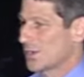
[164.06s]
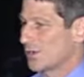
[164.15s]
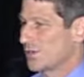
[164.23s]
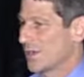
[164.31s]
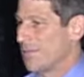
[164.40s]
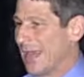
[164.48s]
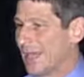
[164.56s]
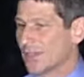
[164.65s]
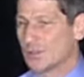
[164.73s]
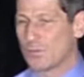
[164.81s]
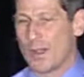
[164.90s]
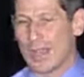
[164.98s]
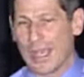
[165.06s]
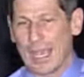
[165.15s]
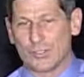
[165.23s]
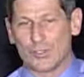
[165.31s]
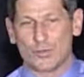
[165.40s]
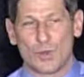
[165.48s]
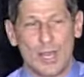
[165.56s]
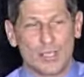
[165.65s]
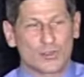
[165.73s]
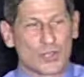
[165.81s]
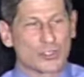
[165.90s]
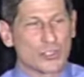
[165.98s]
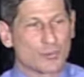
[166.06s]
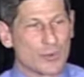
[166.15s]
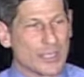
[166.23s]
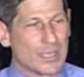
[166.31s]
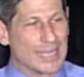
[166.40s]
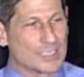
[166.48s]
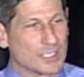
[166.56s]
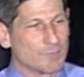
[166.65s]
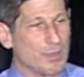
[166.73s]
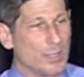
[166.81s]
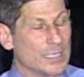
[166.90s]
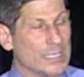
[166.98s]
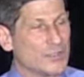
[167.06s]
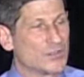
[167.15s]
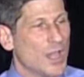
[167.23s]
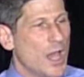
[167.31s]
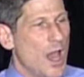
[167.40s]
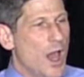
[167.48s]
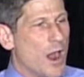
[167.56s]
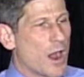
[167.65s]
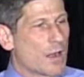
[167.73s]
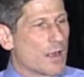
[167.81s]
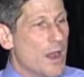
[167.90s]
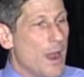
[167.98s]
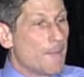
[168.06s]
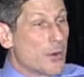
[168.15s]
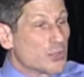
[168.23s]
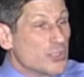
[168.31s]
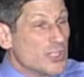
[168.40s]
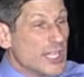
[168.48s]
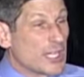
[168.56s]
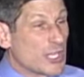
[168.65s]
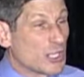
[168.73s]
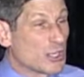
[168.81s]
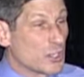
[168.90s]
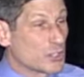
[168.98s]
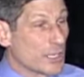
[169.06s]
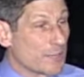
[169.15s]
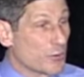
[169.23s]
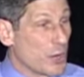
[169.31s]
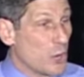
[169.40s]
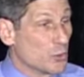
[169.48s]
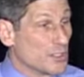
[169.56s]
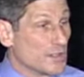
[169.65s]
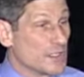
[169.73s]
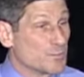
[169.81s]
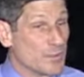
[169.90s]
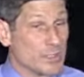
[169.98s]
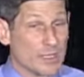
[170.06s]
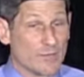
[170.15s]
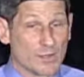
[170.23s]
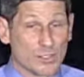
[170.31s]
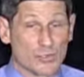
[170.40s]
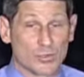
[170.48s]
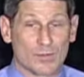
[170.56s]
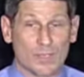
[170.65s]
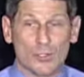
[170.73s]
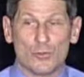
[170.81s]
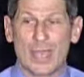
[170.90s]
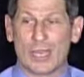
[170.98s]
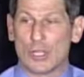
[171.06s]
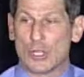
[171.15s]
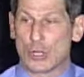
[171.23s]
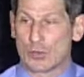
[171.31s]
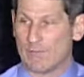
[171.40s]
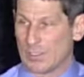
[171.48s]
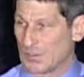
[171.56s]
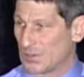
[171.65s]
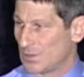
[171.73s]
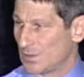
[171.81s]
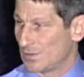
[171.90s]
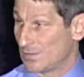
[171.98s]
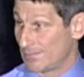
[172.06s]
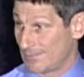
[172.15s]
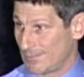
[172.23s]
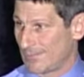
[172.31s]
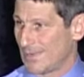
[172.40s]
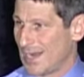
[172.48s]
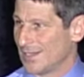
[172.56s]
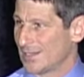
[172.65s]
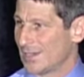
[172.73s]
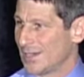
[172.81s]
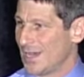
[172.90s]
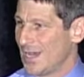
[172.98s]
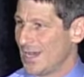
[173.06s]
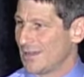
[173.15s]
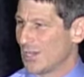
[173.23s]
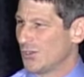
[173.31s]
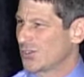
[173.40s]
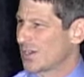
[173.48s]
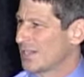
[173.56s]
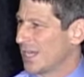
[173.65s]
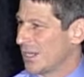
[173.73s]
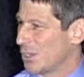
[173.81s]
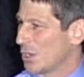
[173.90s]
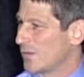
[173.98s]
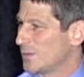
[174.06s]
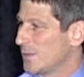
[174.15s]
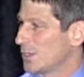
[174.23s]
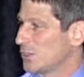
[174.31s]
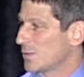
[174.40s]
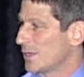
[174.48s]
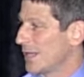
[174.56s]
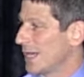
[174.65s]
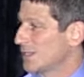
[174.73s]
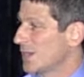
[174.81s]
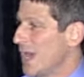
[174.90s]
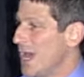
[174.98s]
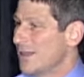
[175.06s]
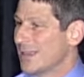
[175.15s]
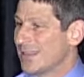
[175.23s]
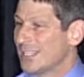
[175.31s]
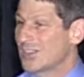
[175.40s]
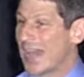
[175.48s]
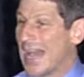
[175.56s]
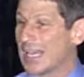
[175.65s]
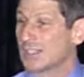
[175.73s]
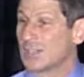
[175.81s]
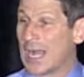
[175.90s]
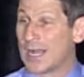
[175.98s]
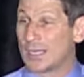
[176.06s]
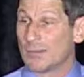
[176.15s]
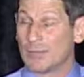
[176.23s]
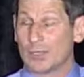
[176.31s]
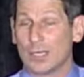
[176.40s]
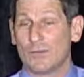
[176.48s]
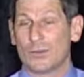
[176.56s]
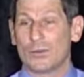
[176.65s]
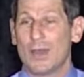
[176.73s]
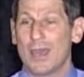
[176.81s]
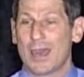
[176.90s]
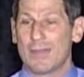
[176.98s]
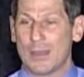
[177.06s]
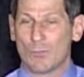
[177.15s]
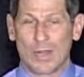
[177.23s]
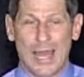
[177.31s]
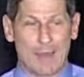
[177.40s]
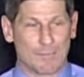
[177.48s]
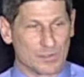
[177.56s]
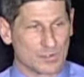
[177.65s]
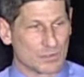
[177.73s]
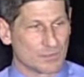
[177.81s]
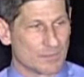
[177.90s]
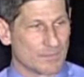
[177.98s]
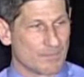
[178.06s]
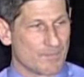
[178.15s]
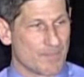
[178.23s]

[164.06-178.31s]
starts to make its way as you start to realize that police are particularly prone to disbelieving the truth, and you get nervous, right? Then you start to get nervous because you realize that this guy is not going to believe you, and then what happens?